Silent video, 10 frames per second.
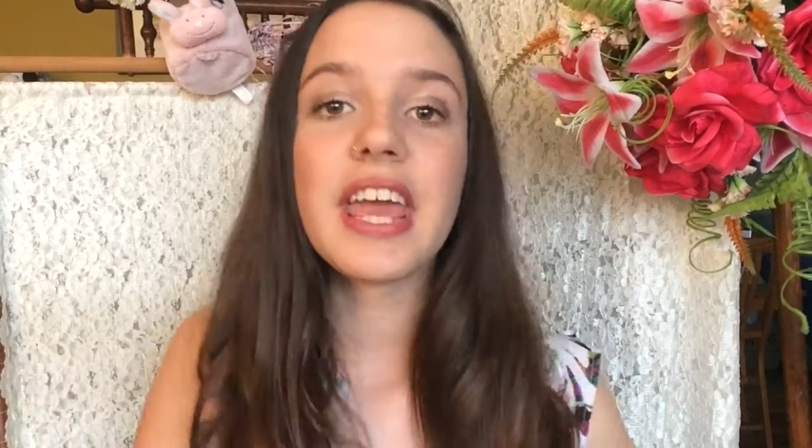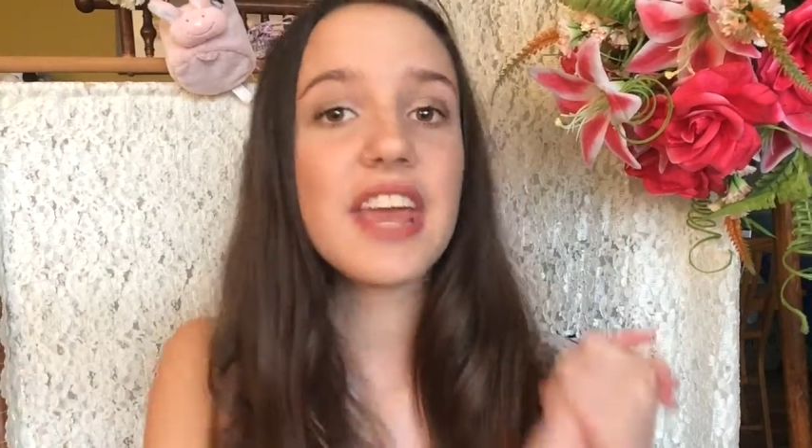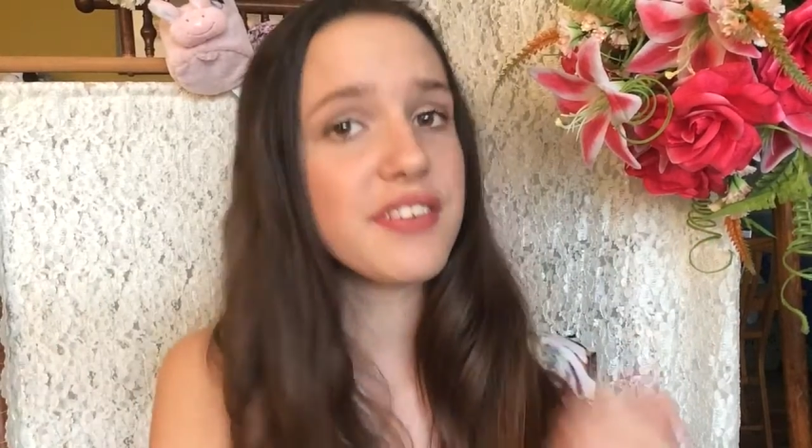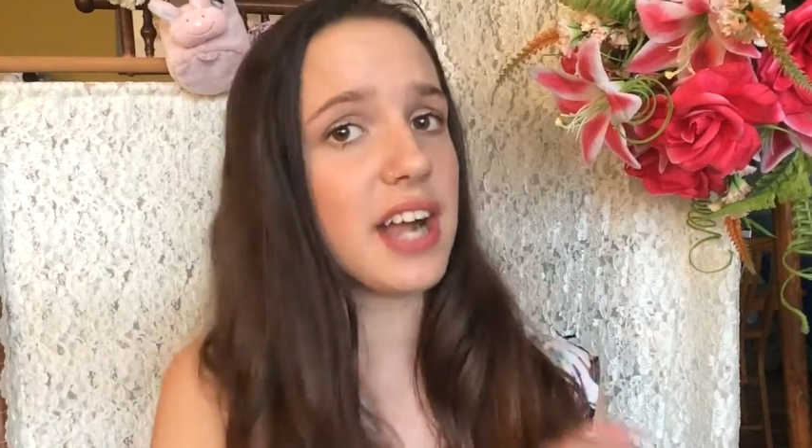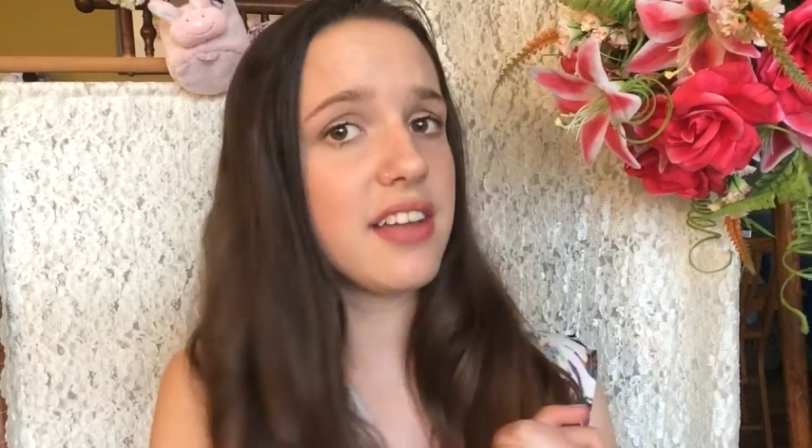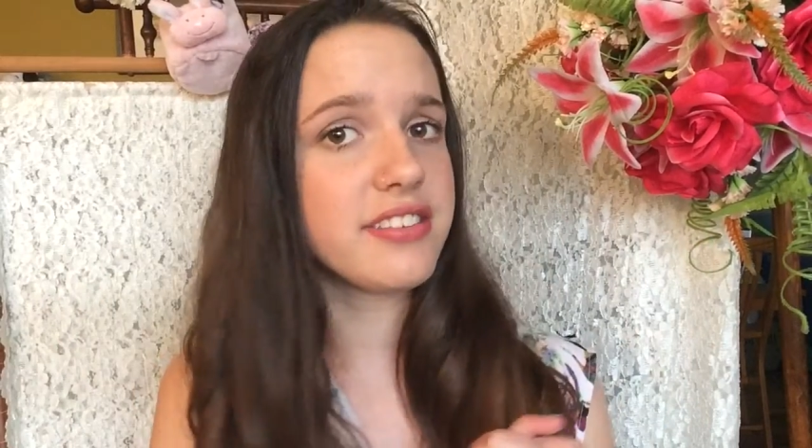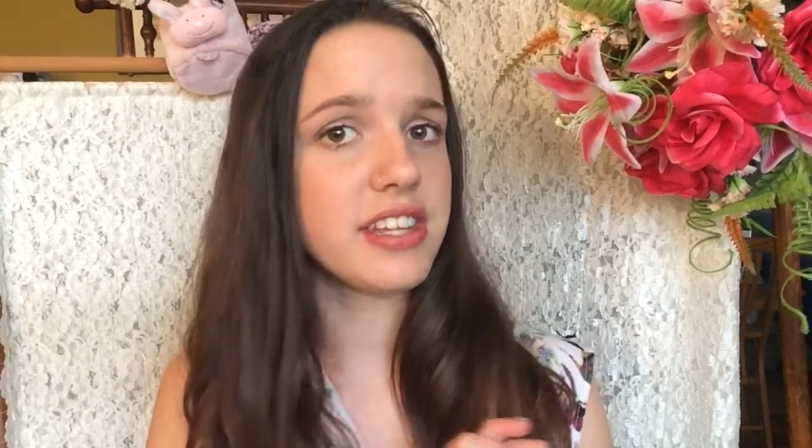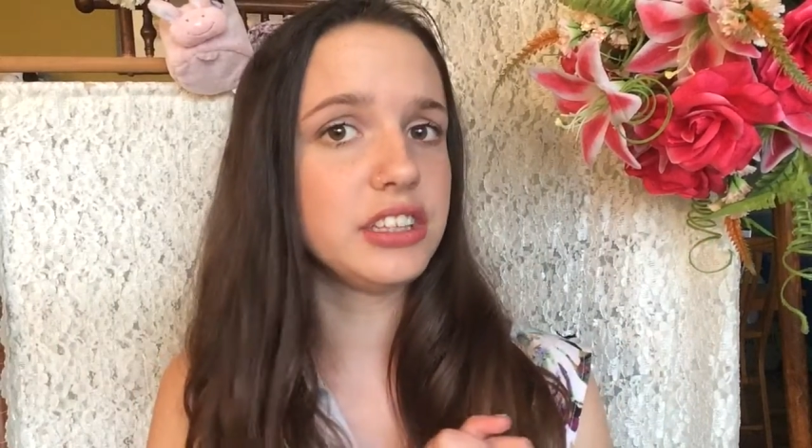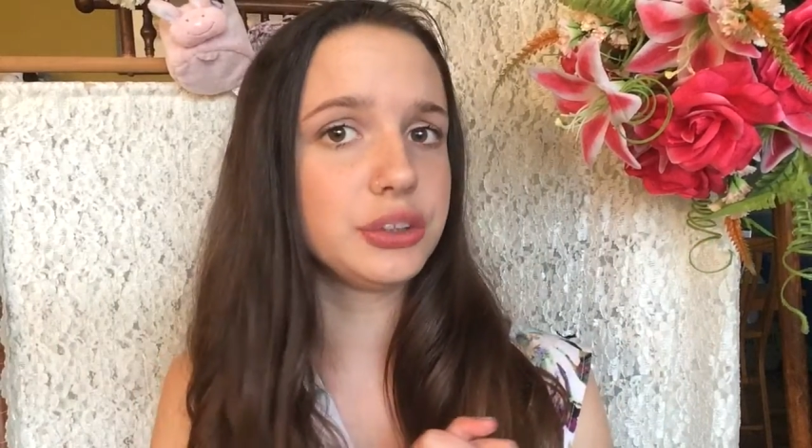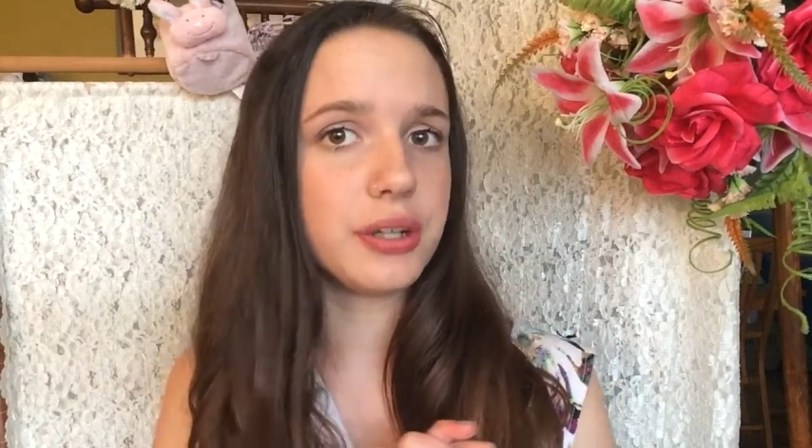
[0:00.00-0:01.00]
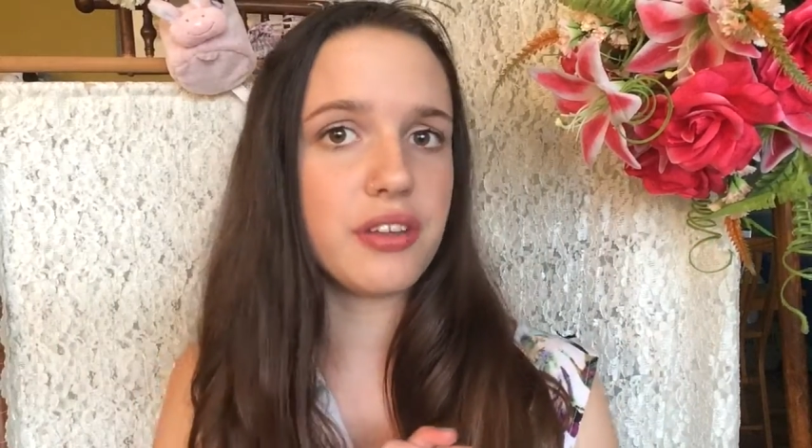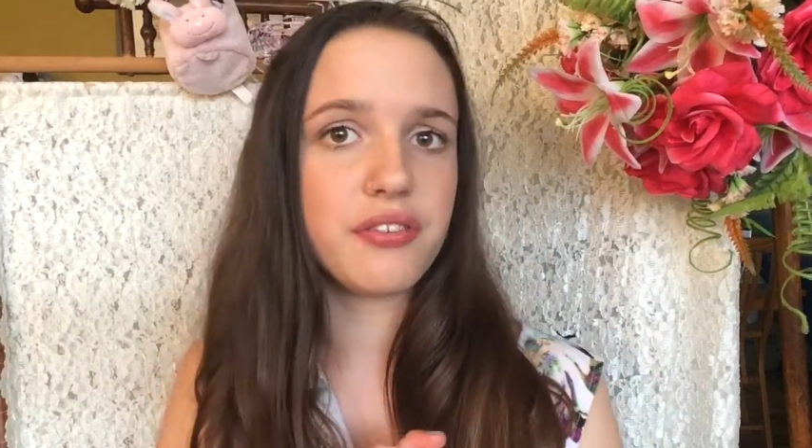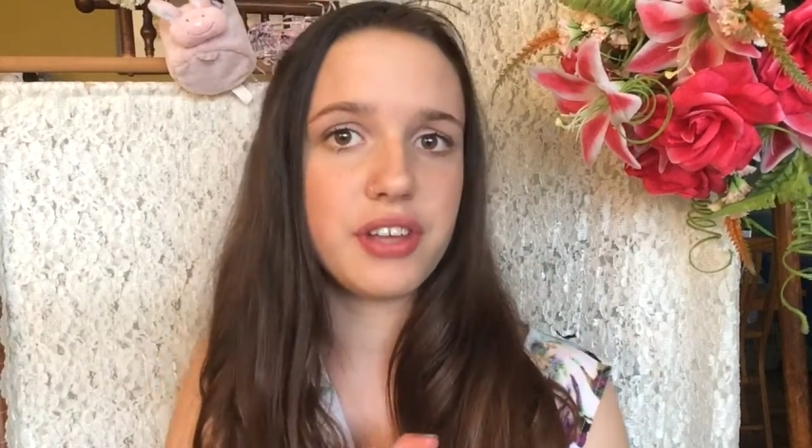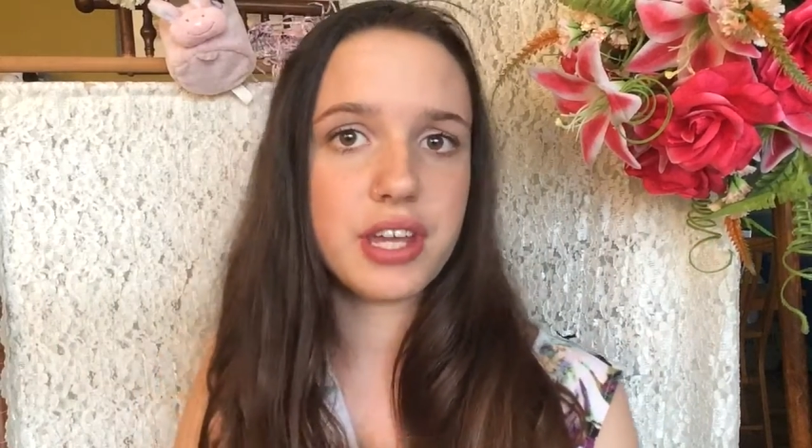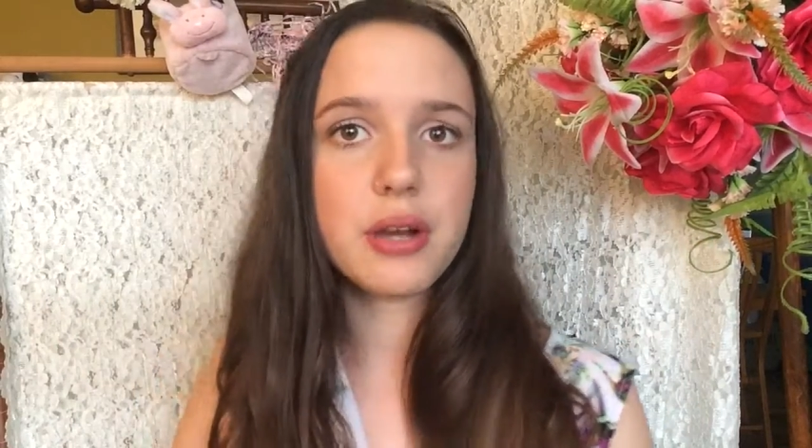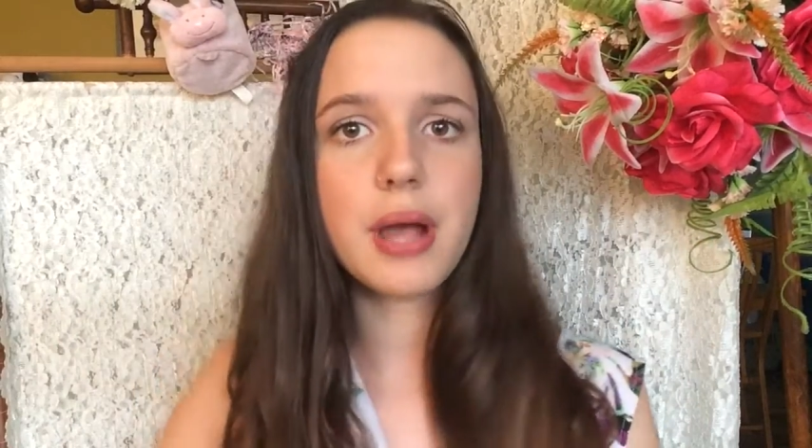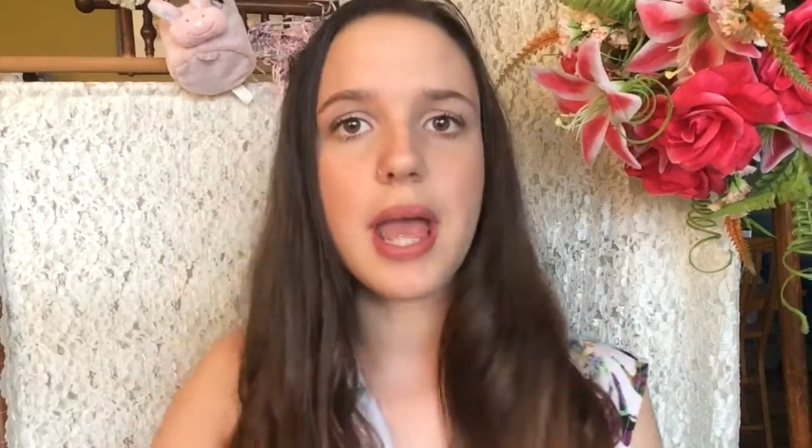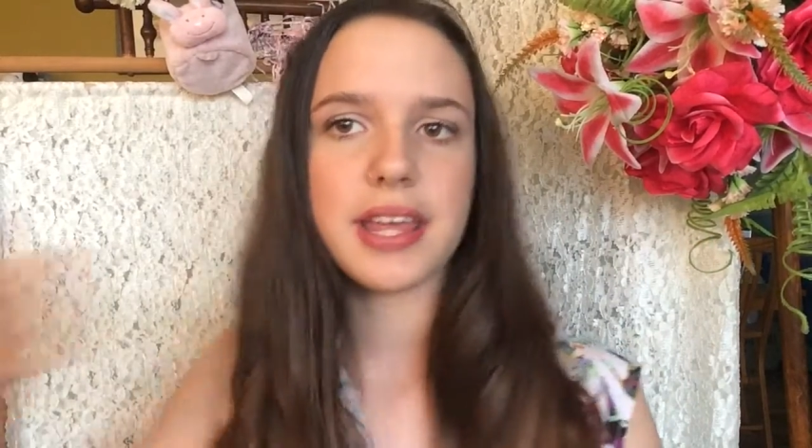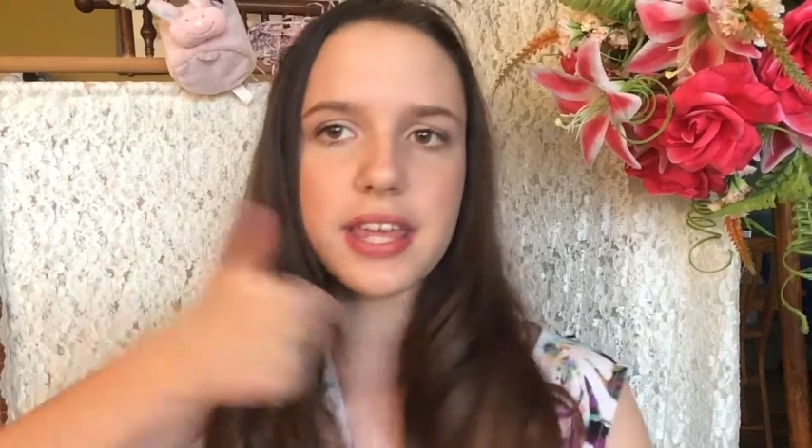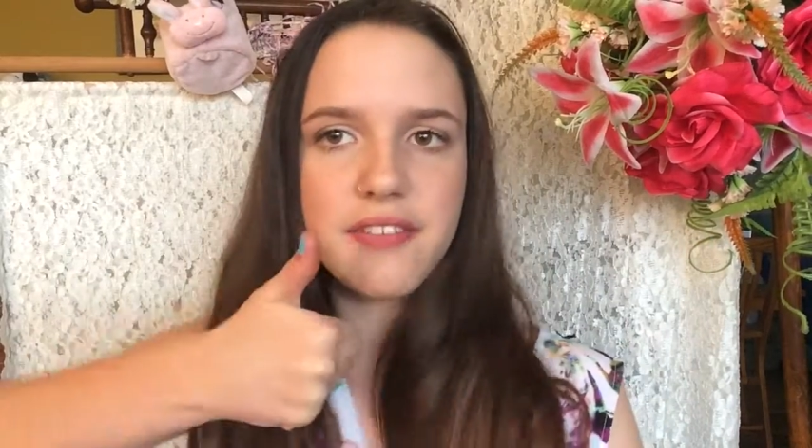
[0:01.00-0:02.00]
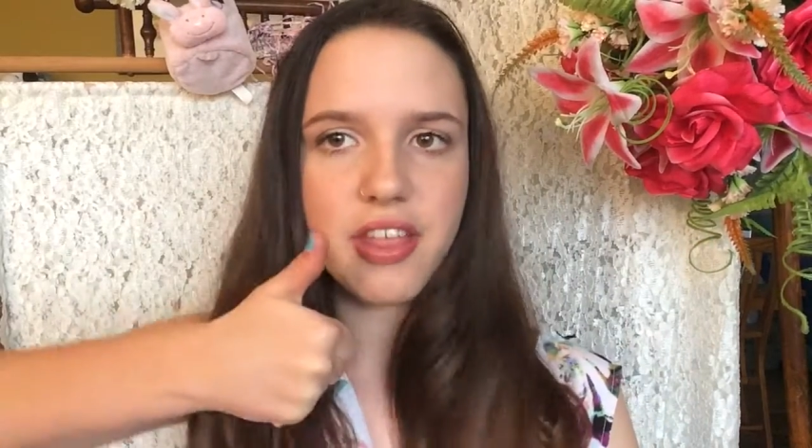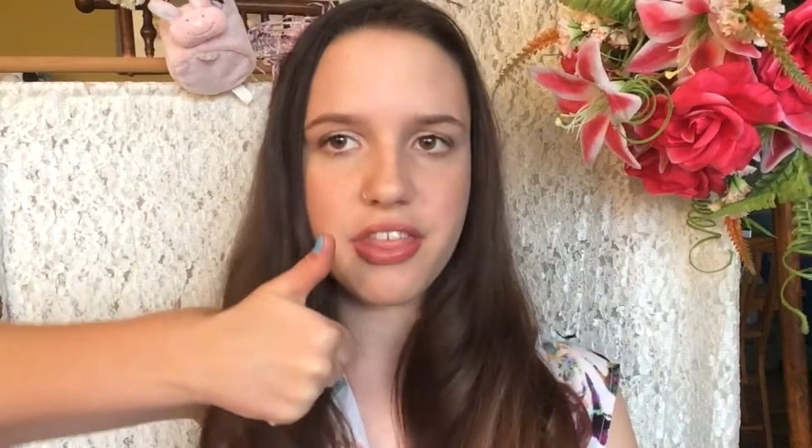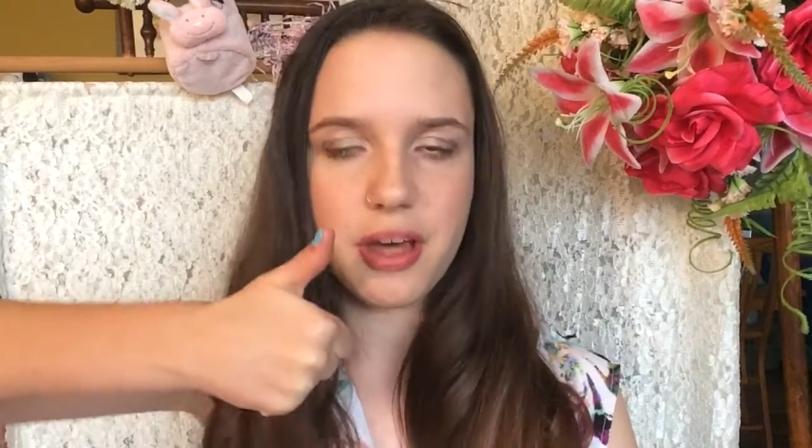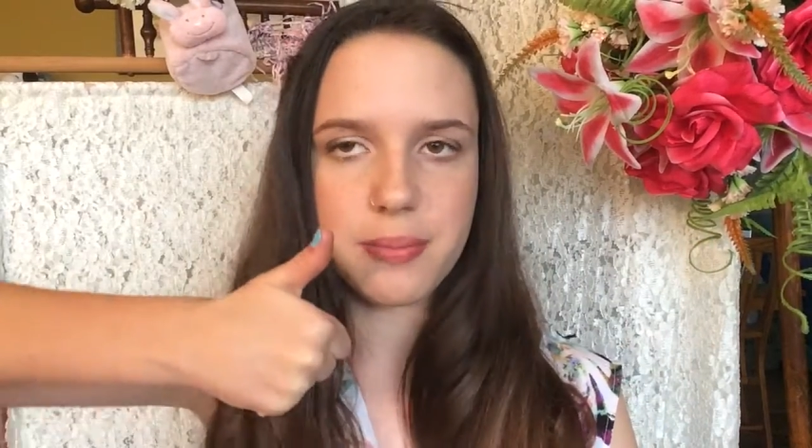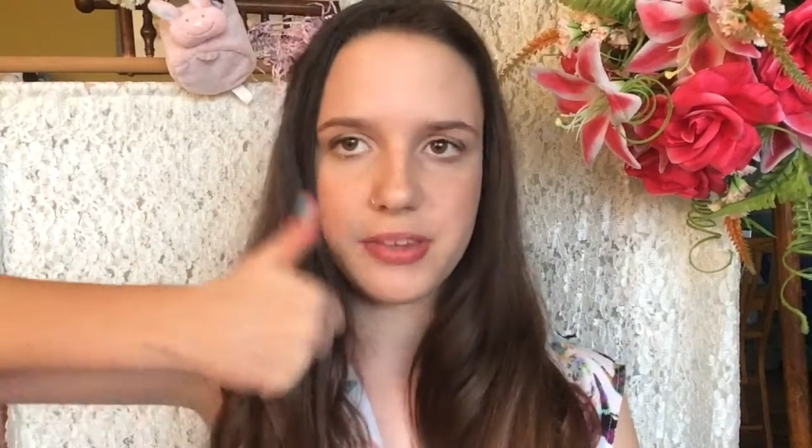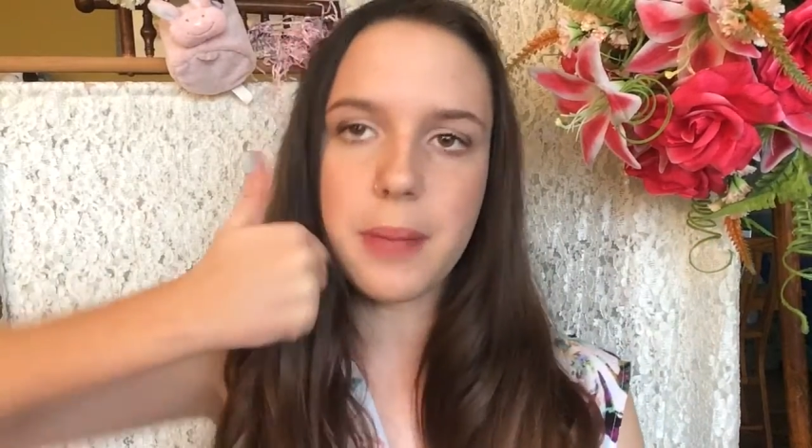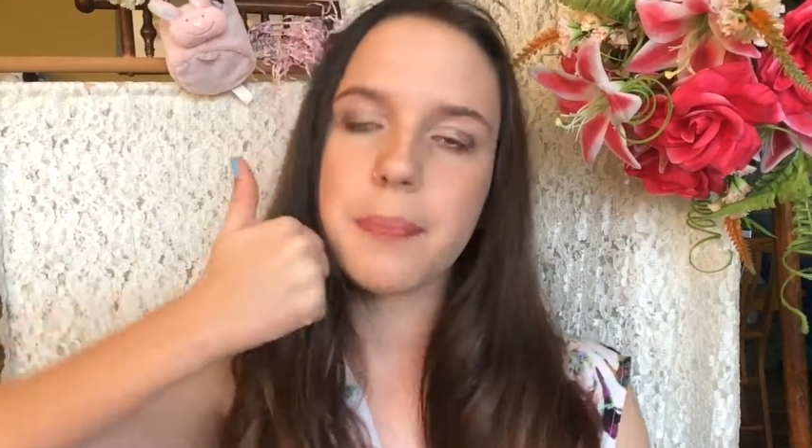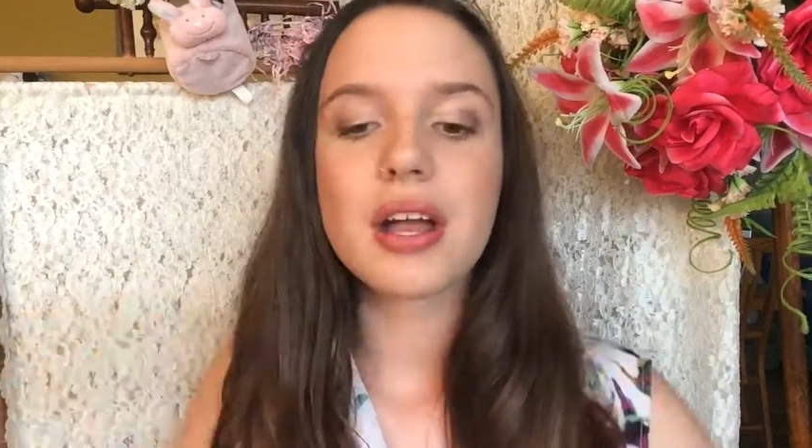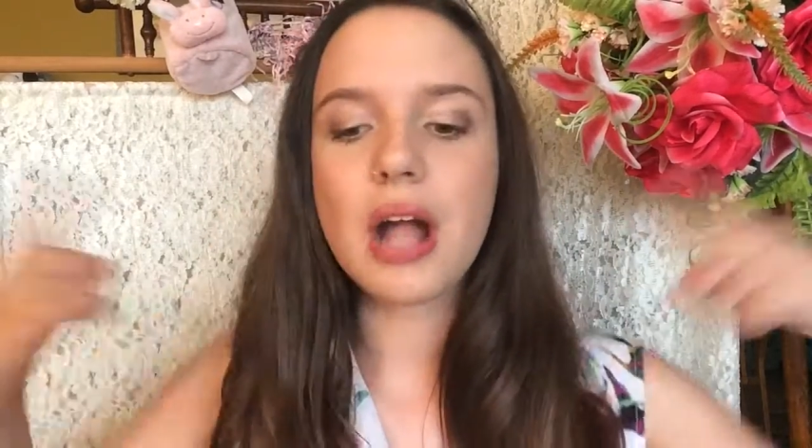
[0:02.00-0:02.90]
If you guys did enjoy this video, give it a thumbs up.